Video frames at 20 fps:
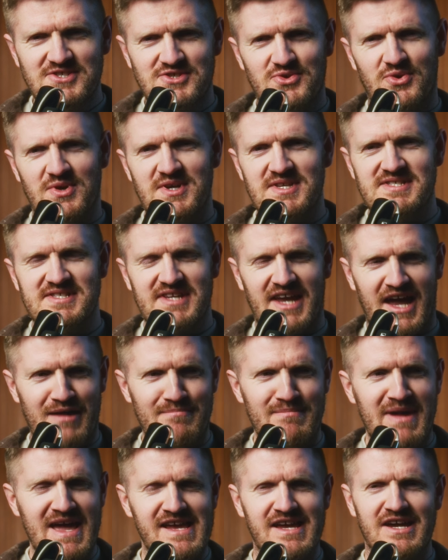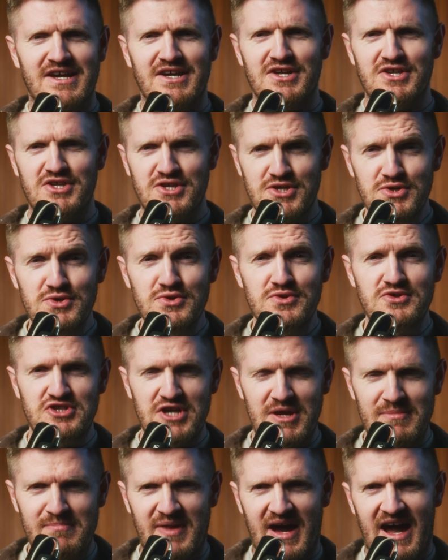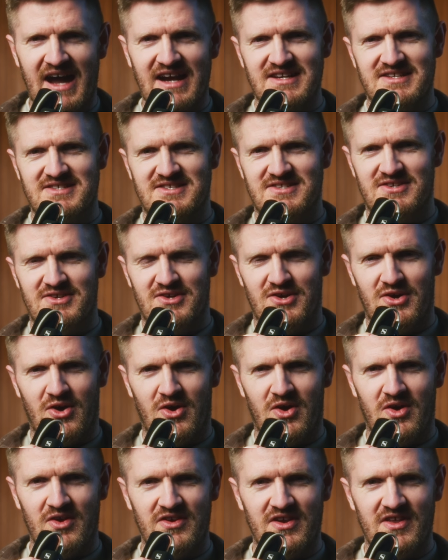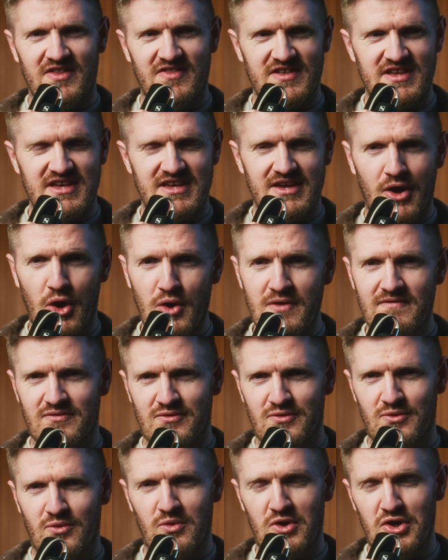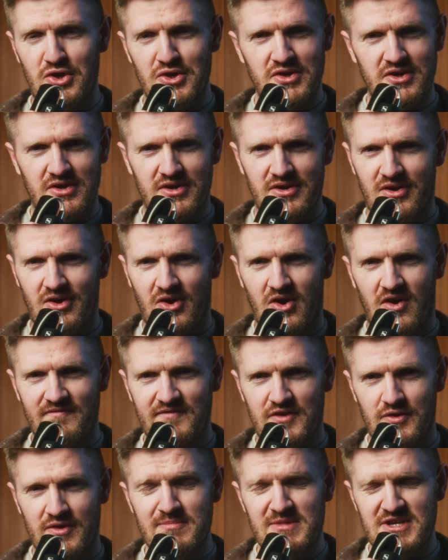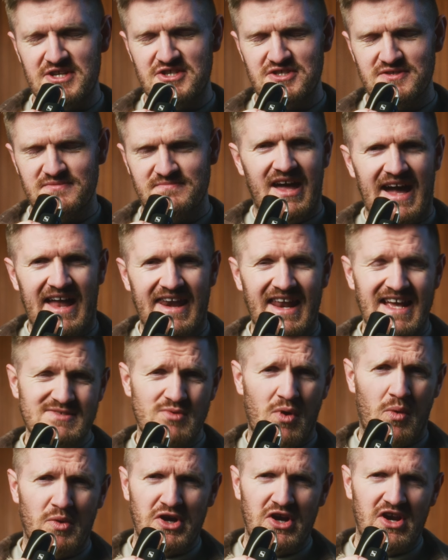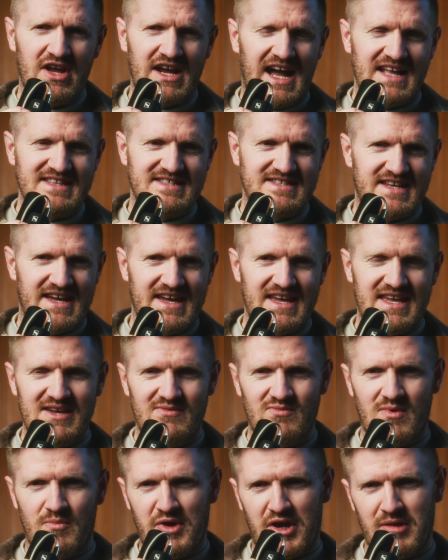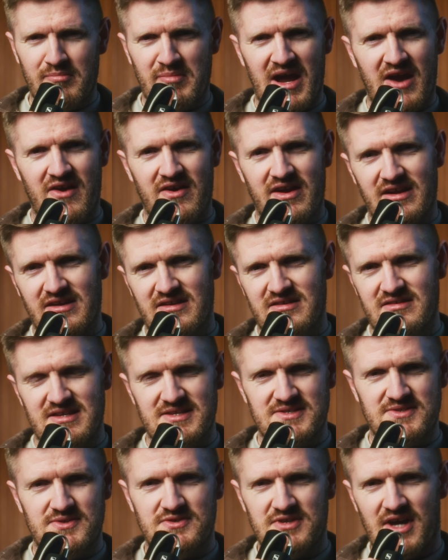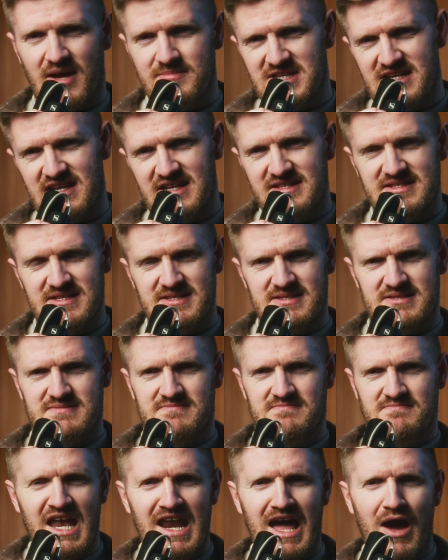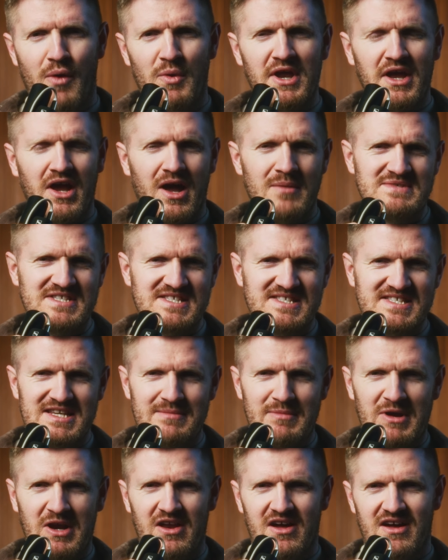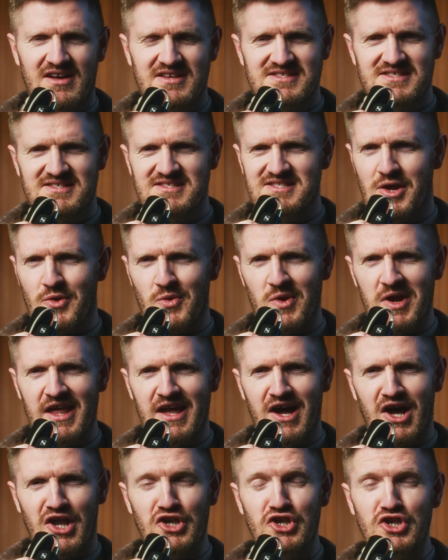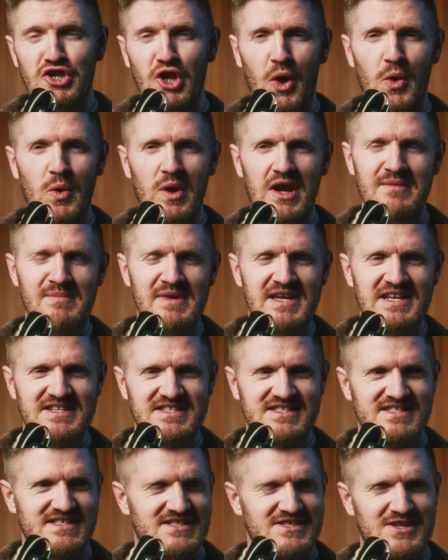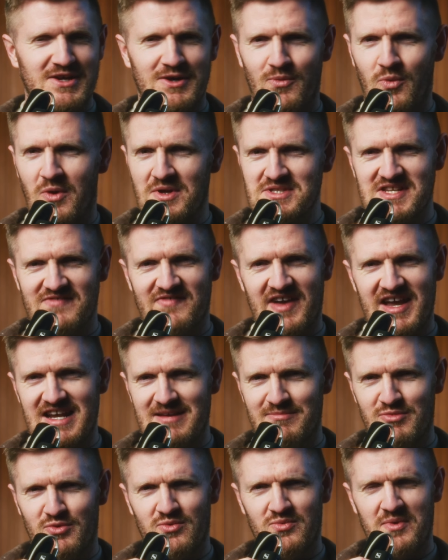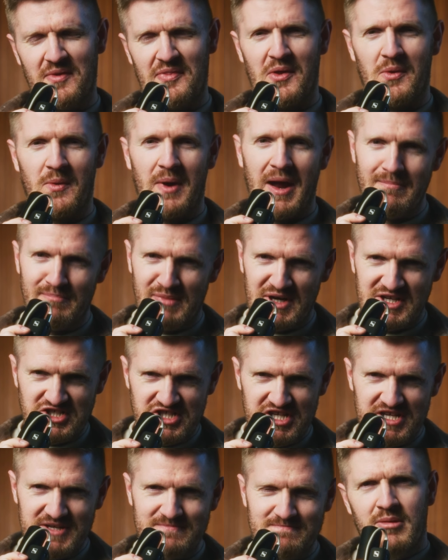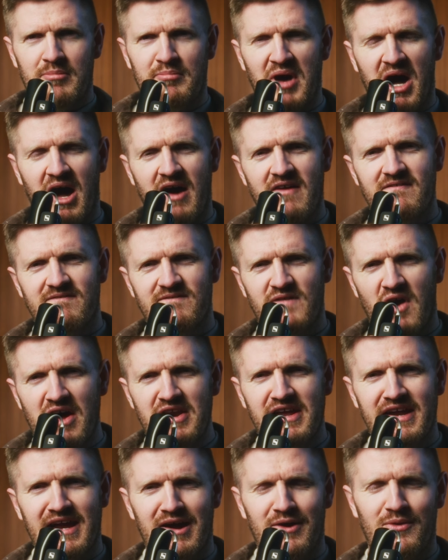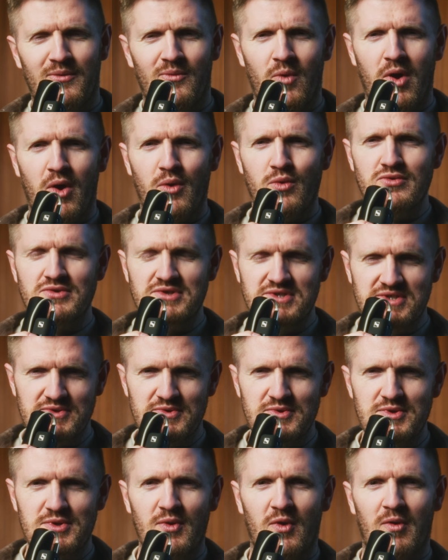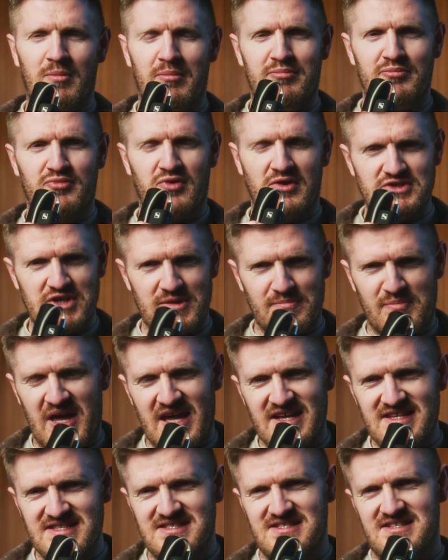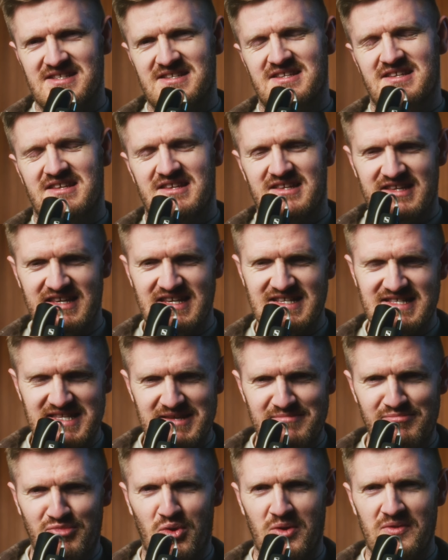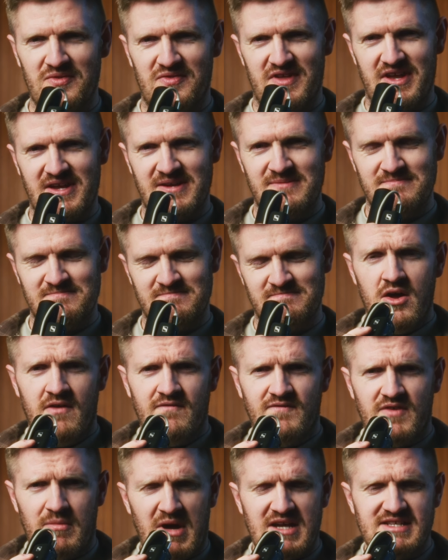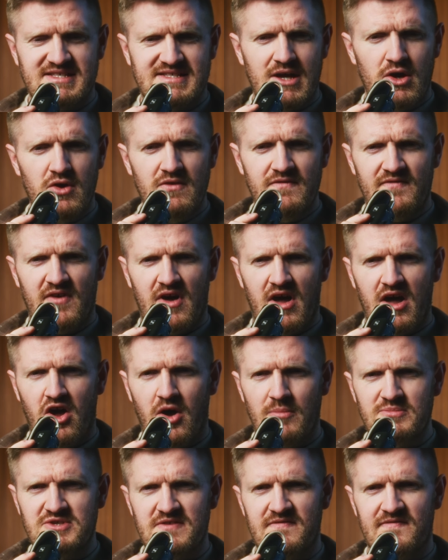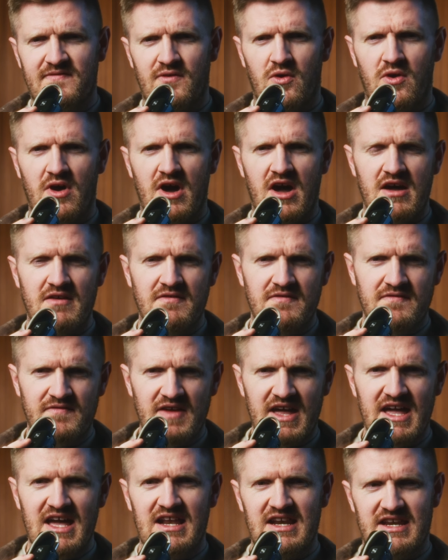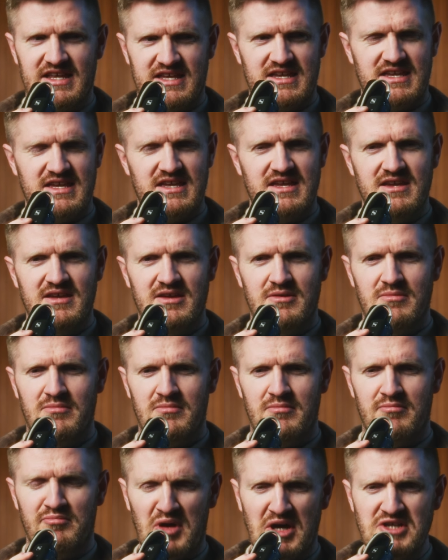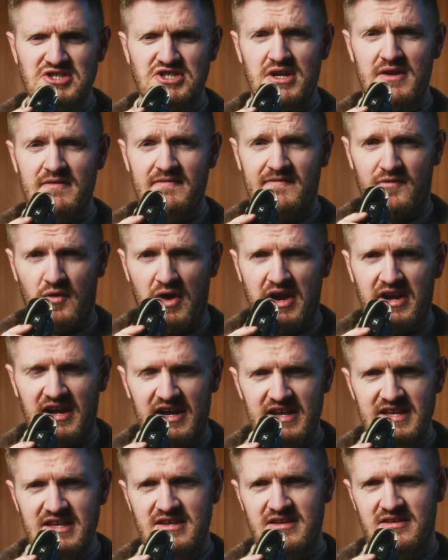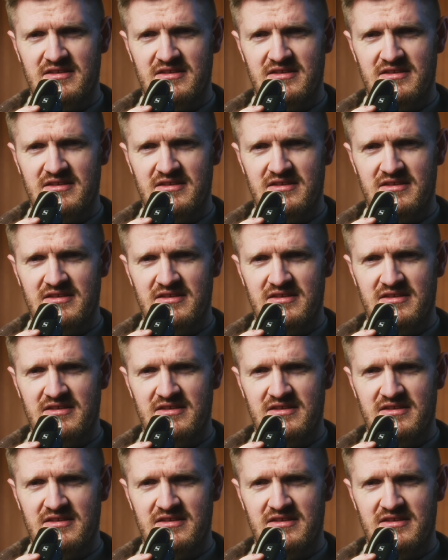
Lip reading: choice can make a huge impact on the overall look of your image. And that's what I want to look at today when we're comparing these two types of lenses. Now, when it comes to cinema glass, there really are no limits to what's available with the right budget. But finding out what will suit your project best is the important thing. For myself, I opted for a fairly budget-friendly